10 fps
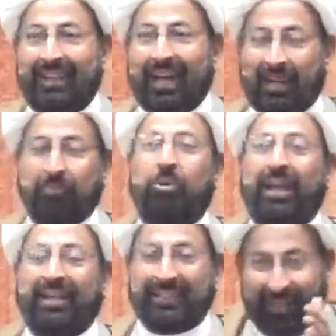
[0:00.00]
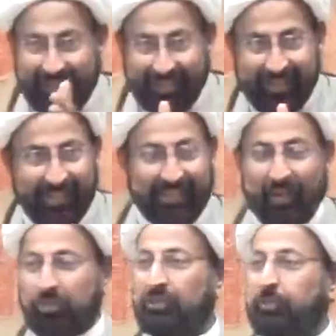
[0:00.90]
Alhamdulillah,
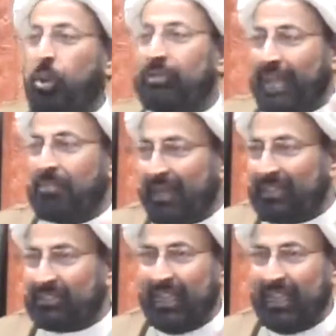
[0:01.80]
we spoke 10 minutes